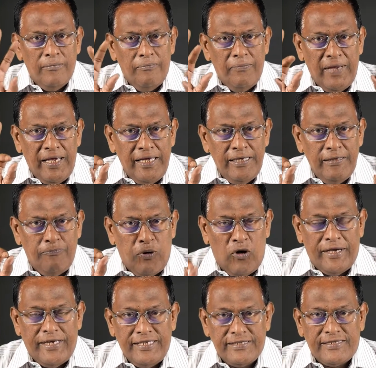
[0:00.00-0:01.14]
main
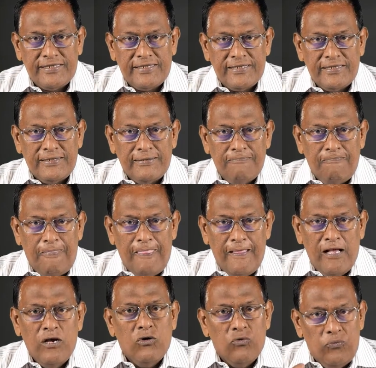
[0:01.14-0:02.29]
points
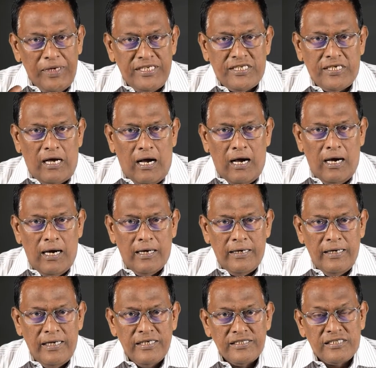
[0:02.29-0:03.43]
which
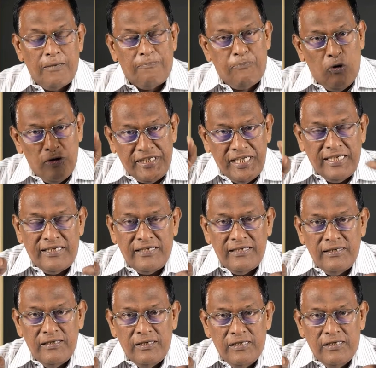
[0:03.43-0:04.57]
are
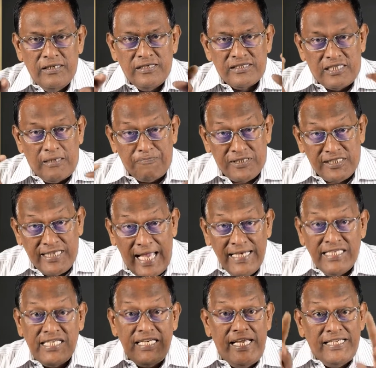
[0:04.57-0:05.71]

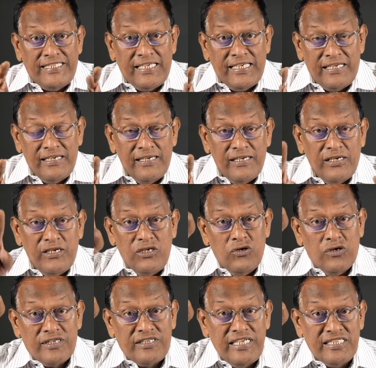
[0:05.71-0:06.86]
substantiating
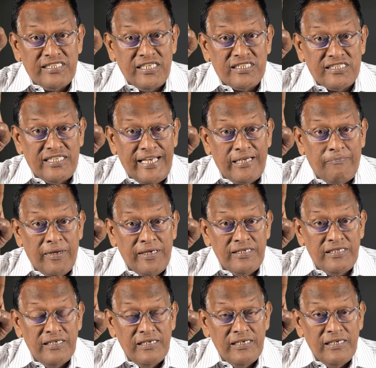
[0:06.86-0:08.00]
your thesis
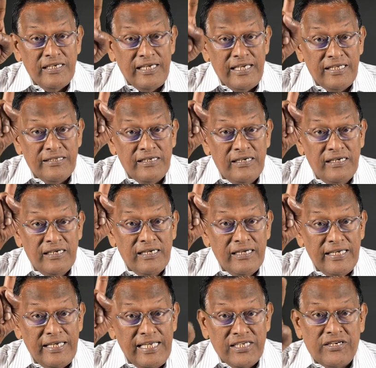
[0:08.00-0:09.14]
statement in the
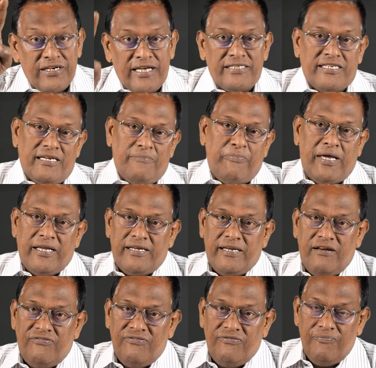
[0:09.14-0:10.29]
introductory
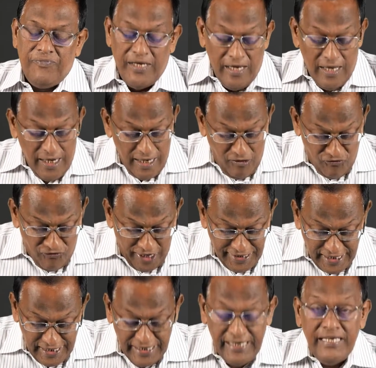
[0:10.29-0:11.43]
paragraph. Now
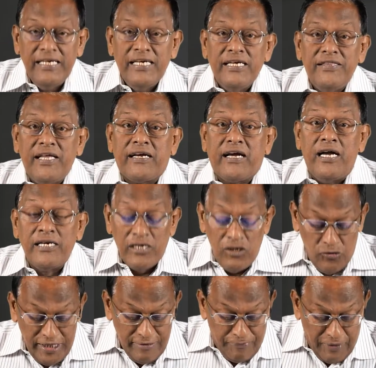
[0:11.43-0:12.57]
finally, the
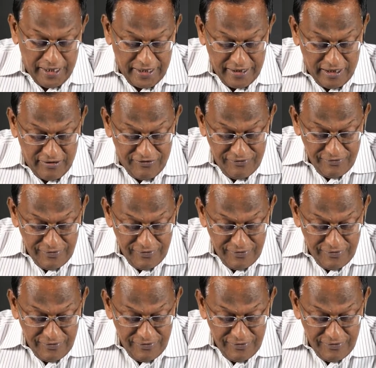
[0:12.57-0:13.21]
concluding paragraph.